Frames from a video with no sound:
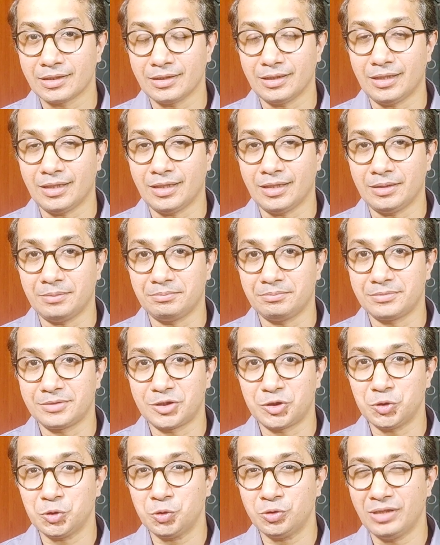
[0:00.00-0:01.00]
to
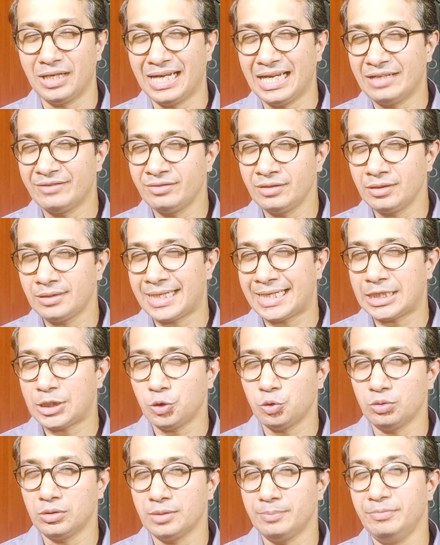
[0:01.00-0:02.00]
the level that
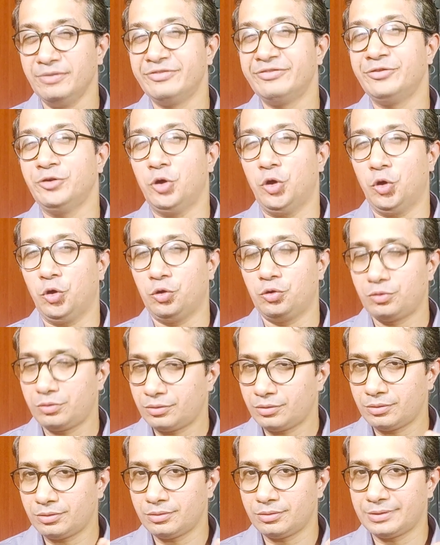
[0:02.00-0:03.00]
you were before
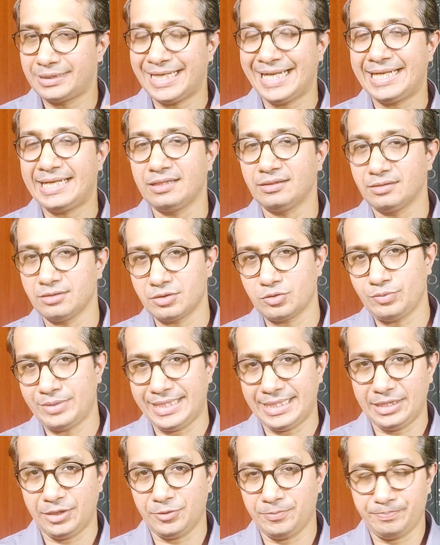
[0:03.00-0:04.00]
taking this
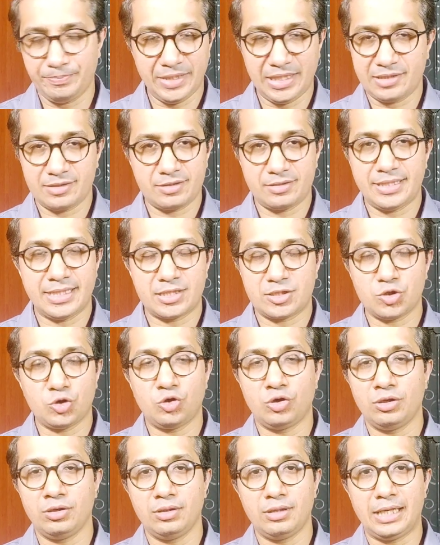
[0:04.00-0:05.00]
video. That's
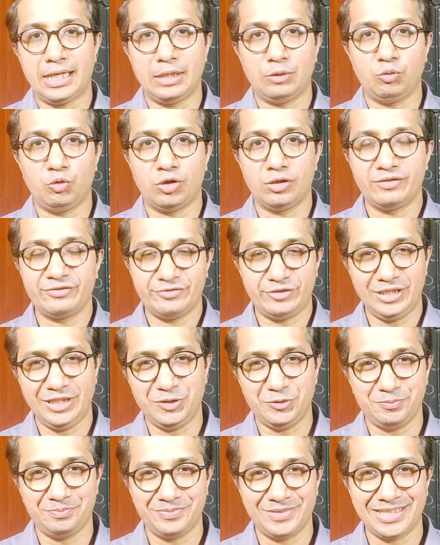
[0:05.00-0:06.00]
all I want for
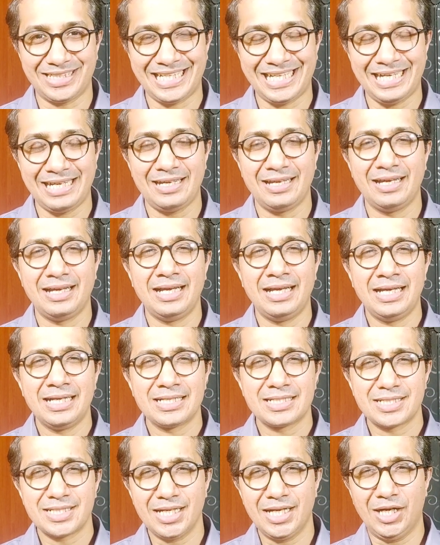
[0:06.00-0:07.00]
you. Okay.
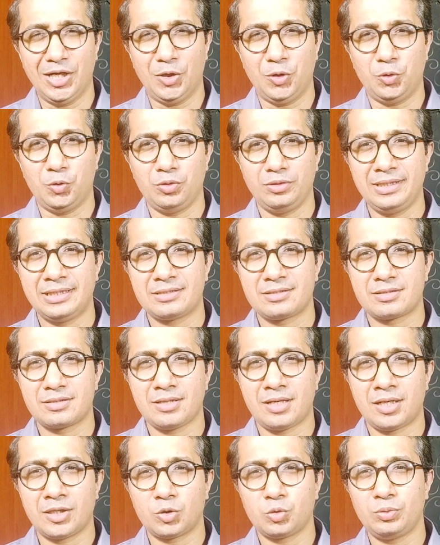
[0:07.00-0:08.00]
So let's
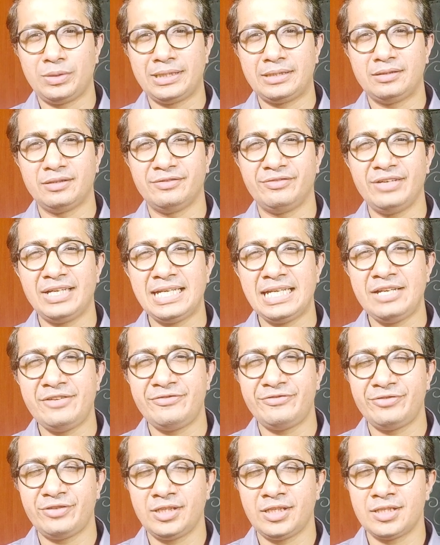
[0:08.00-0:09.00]
start with the very
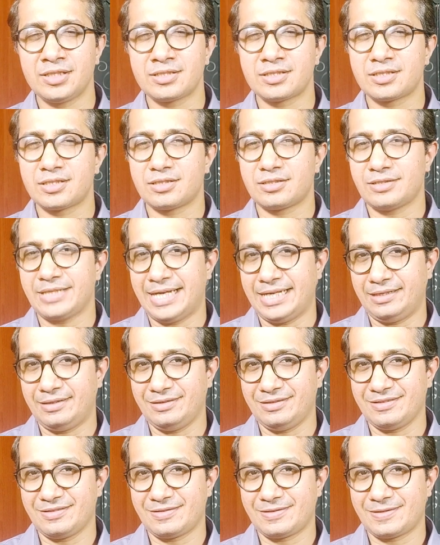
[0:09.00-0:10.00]
first
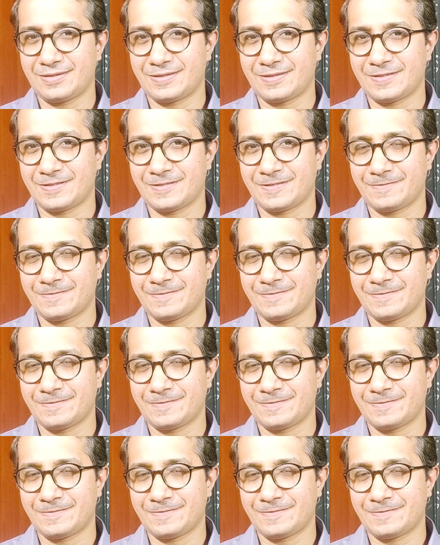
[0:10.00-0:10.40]
sentence.